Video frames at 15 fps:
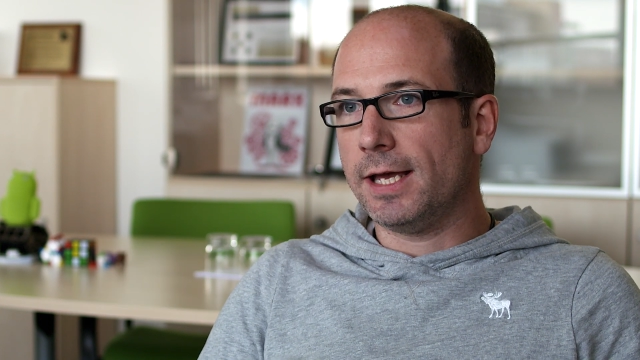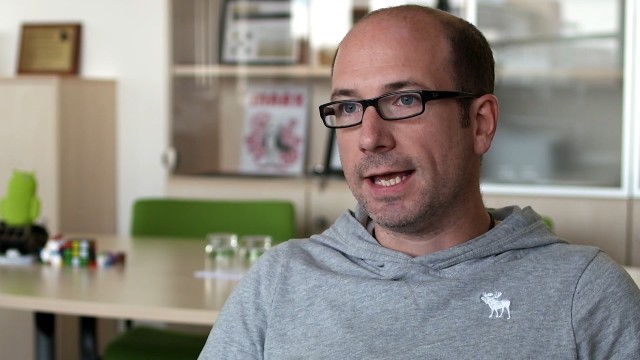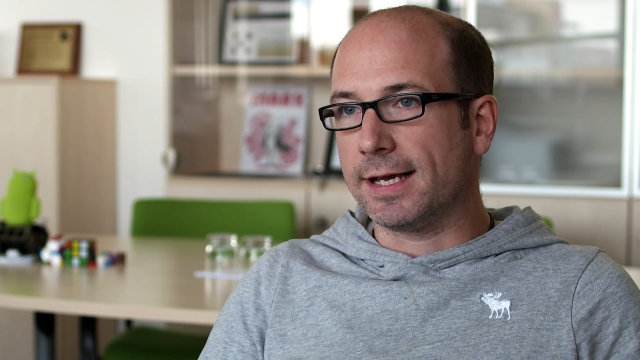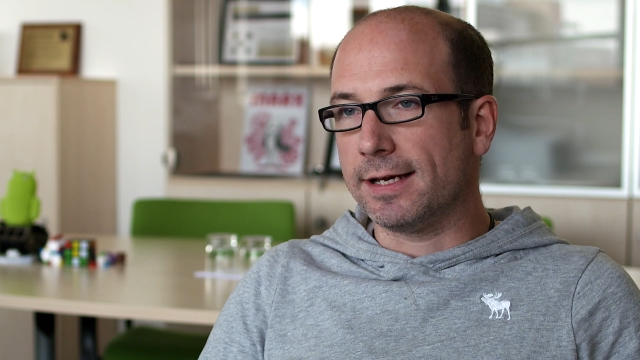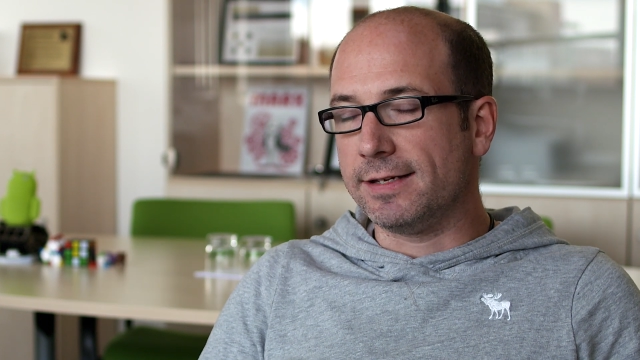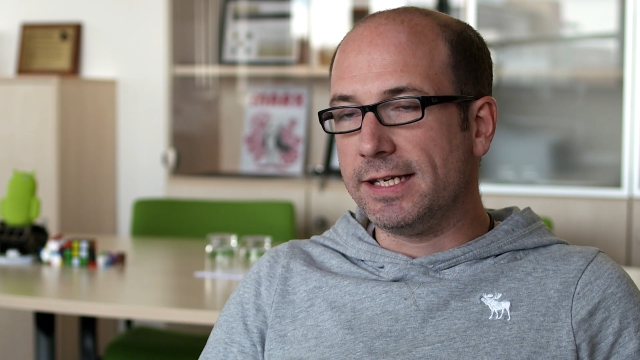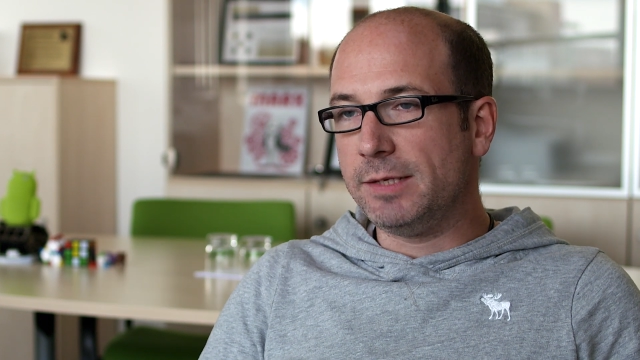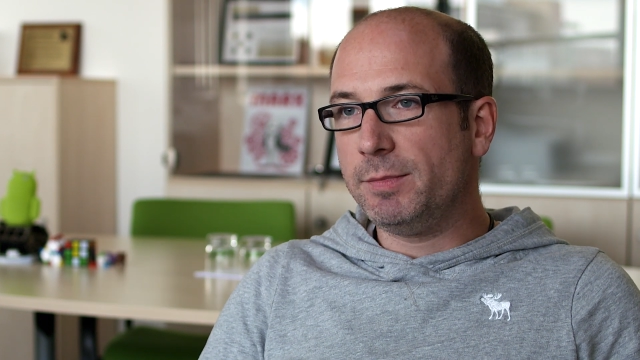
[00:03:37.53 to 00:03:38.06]

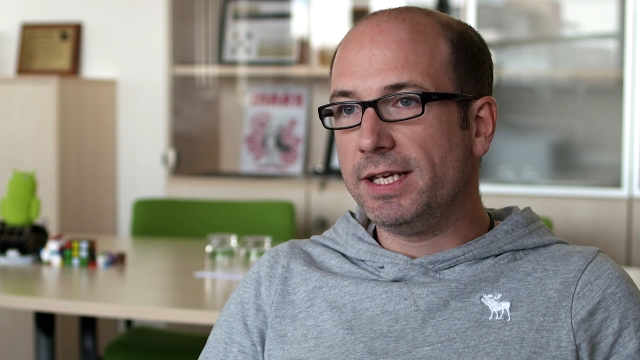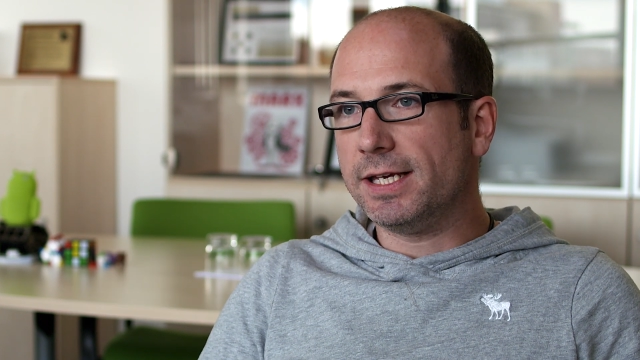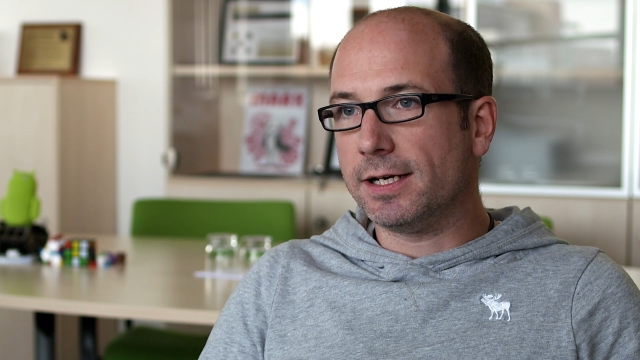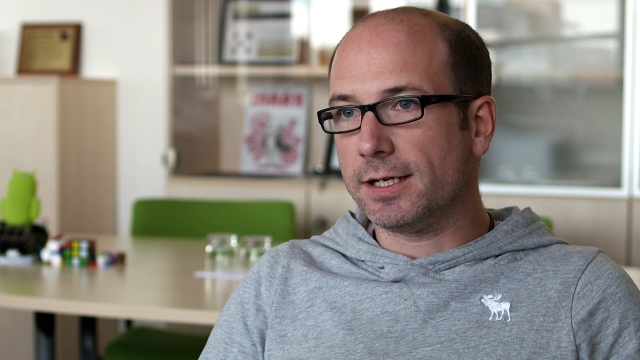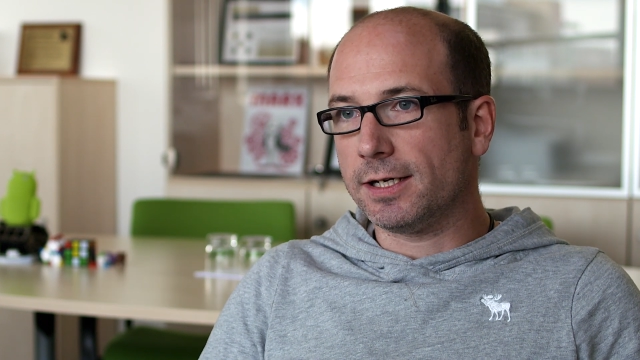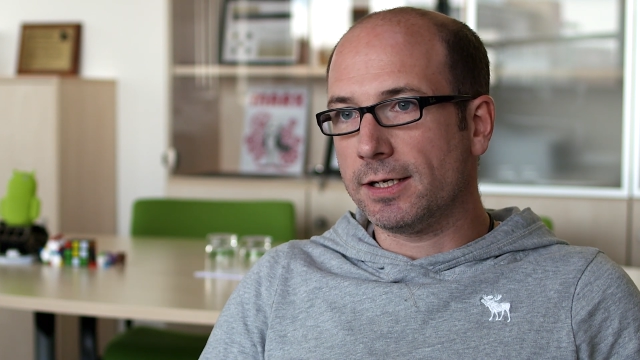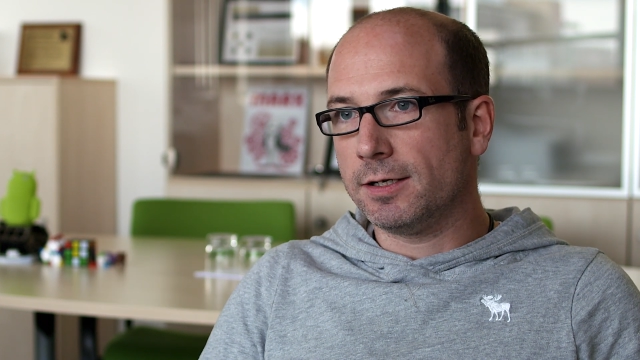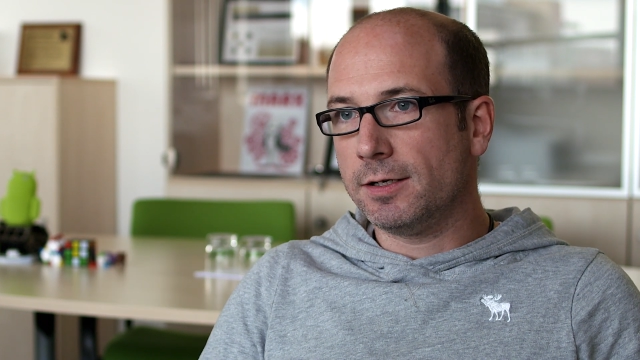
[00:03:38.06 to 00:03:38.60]

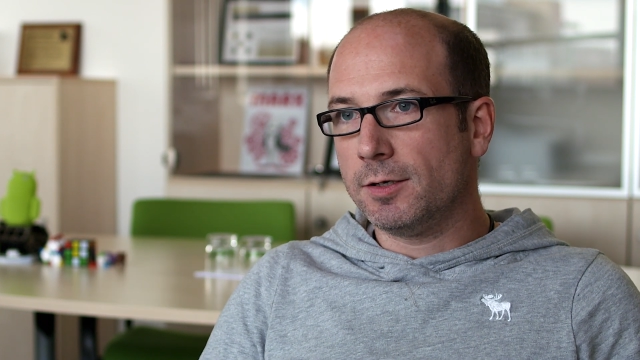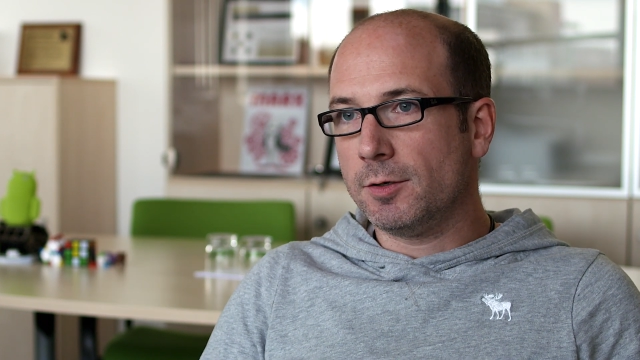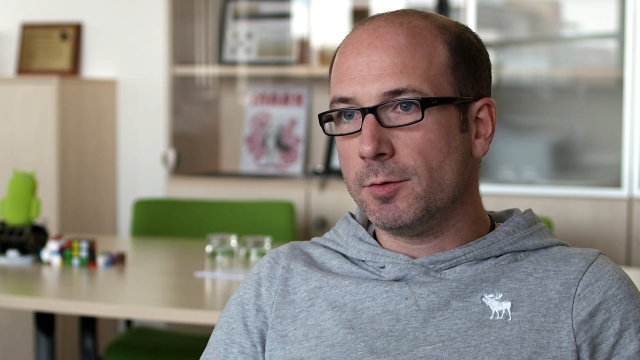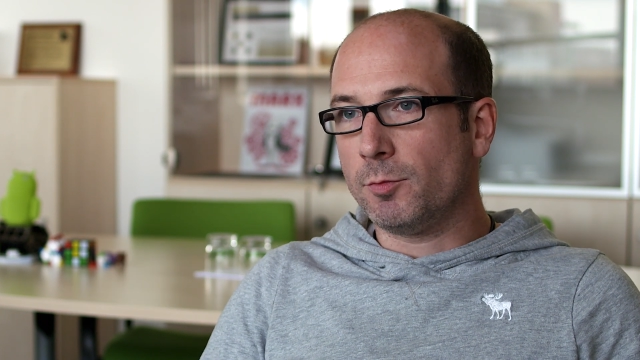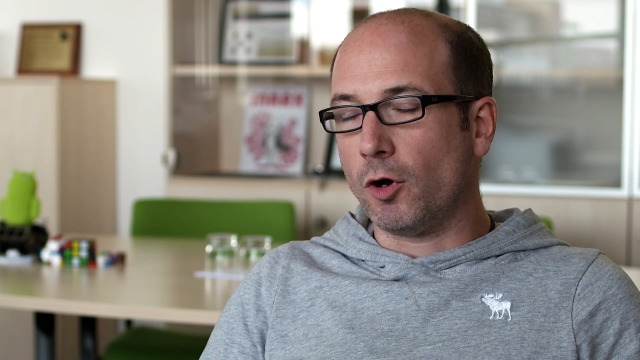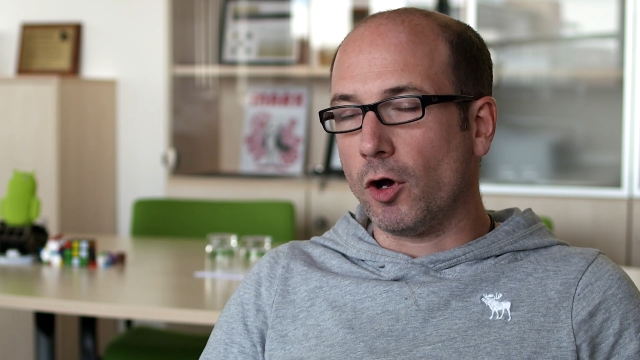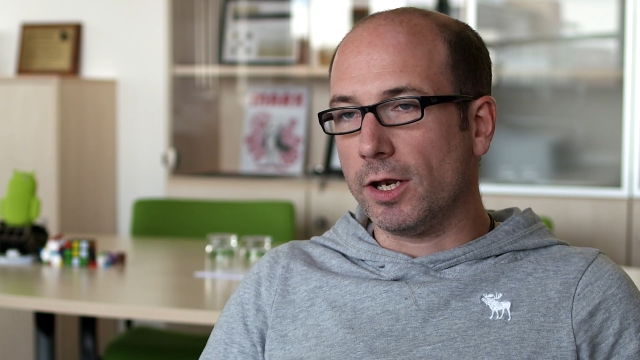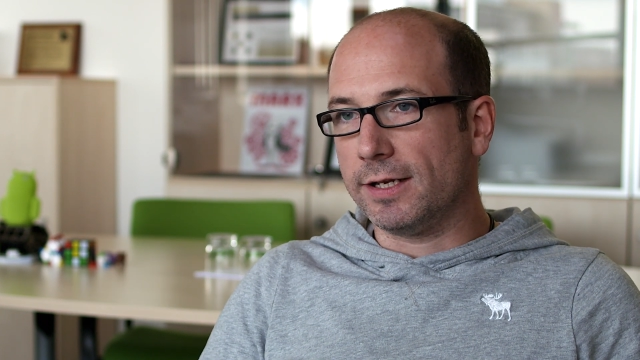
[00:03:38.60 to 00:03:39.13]
academia,
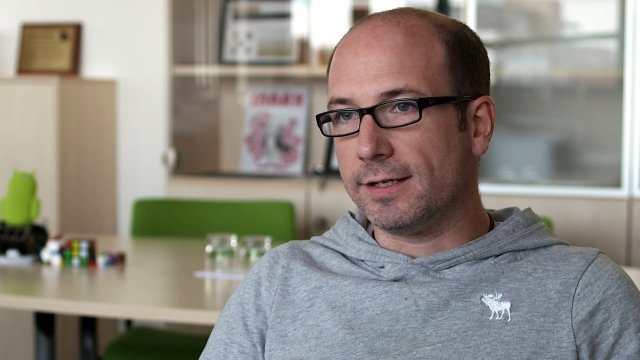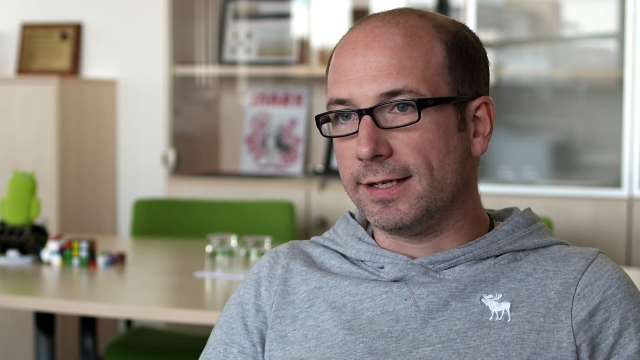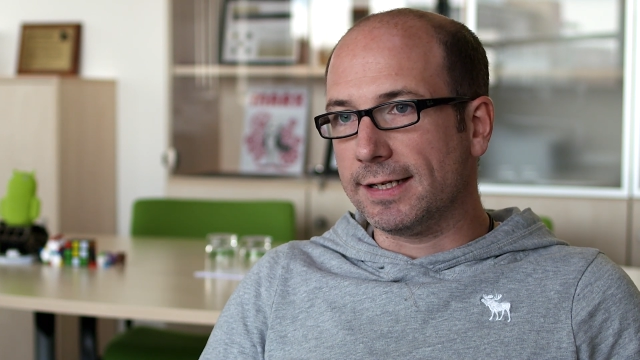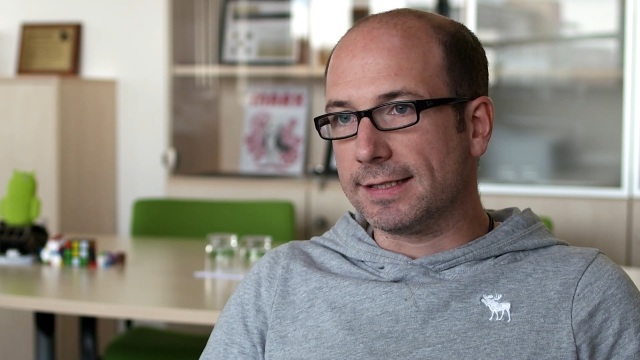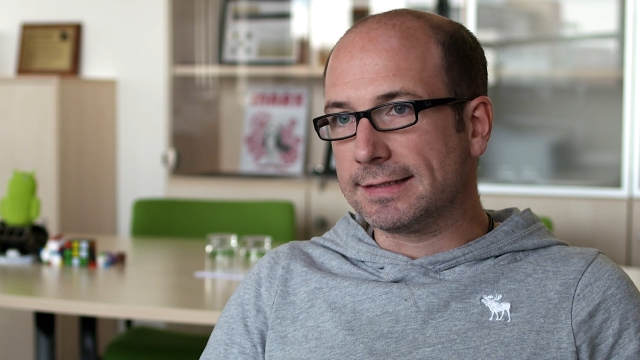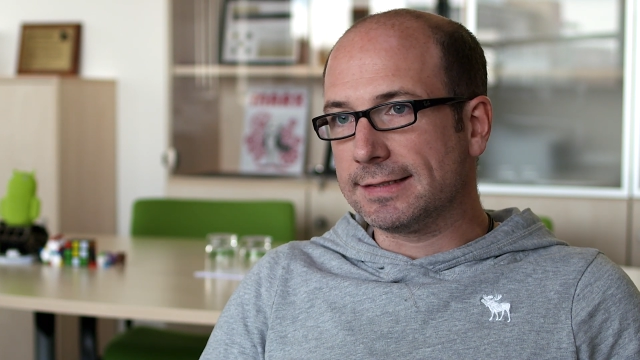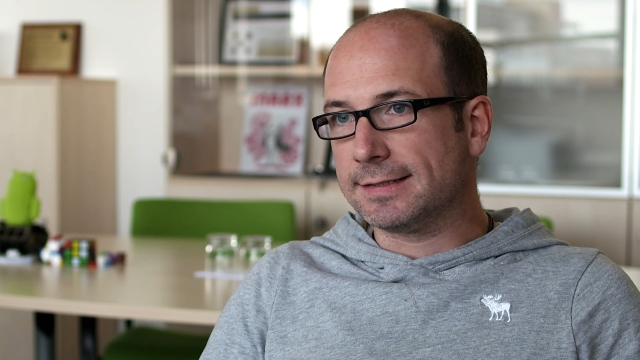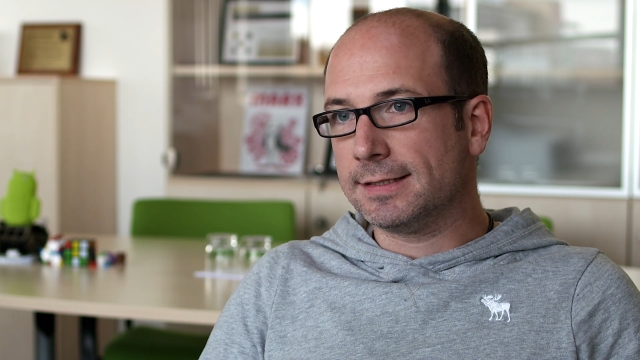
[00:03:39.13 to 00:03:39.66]

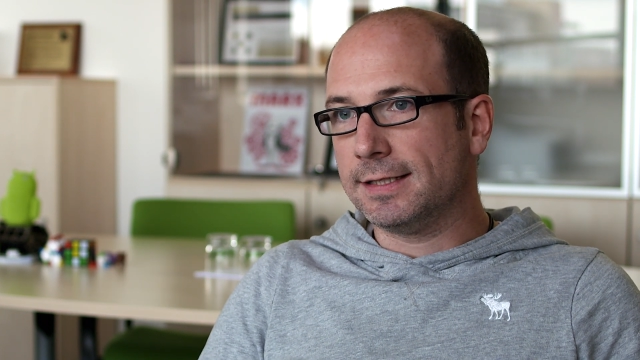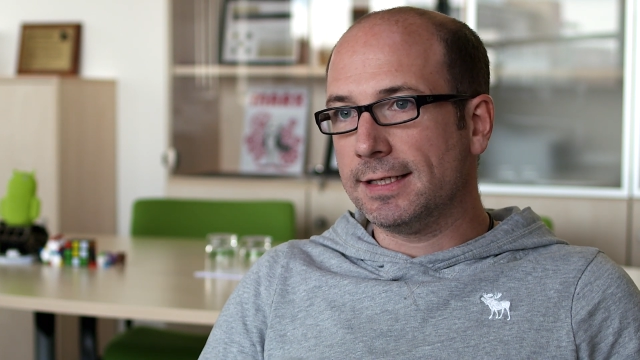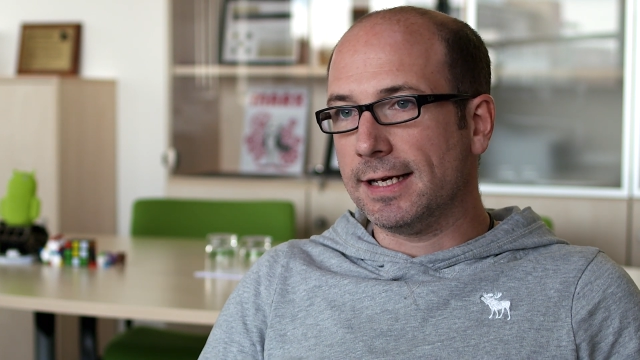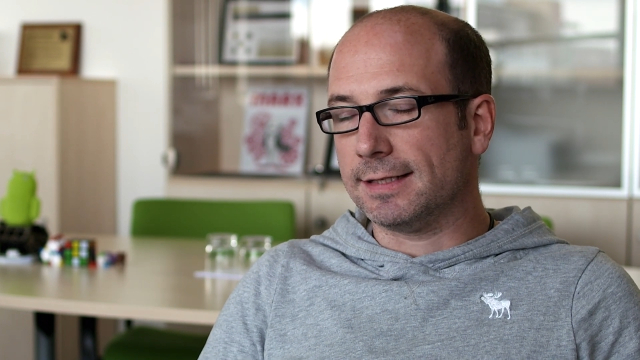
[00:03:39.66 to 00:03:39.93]
politics,